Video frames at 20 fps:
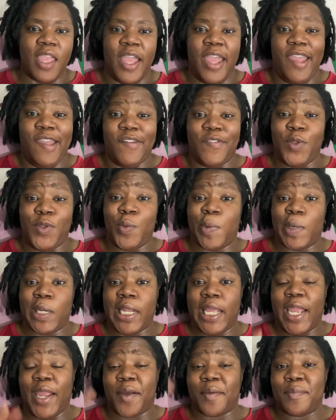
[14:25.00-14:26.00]
If you want
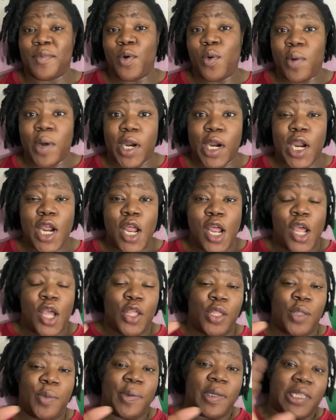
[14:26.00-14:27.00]
to hear more,
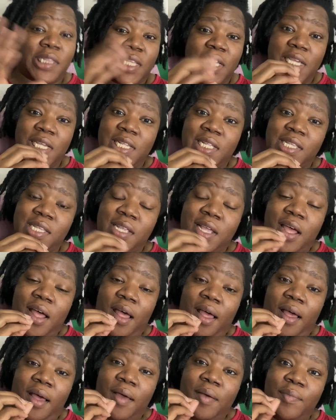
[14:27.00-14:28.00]
you want these
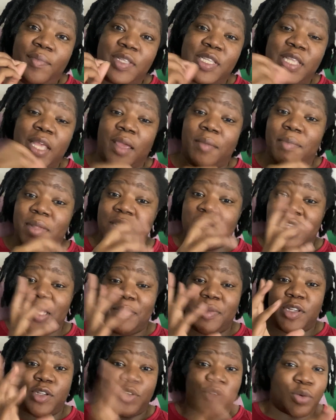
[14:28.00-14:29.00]
segments to
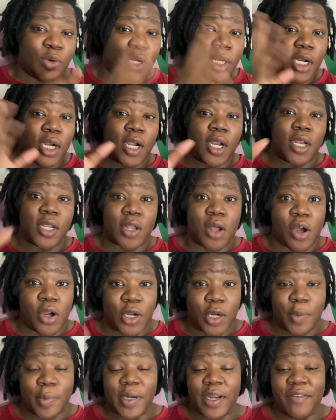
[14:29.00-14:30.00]
be shorter,
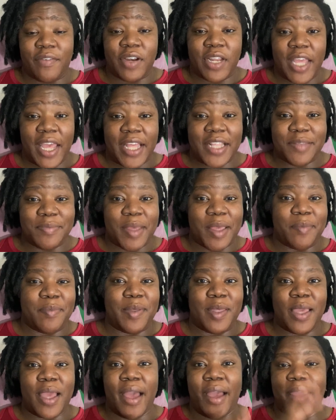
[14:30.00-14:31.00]
longer, whatever the case may
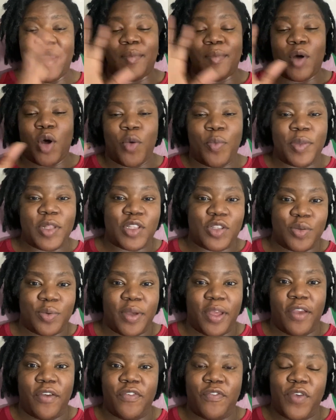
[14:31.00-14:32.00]
be, I am open to
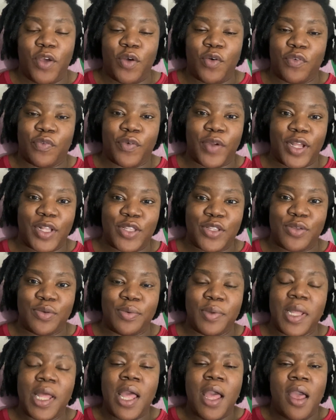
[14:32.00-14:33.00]
it. Feel free
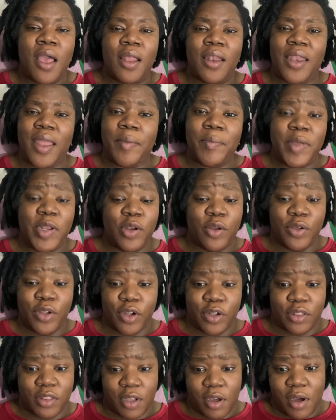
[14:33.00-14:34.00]
to let me know
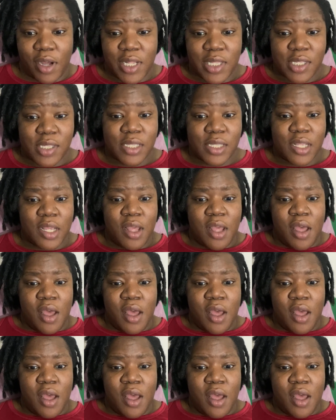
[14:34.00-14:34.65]
your thoughts.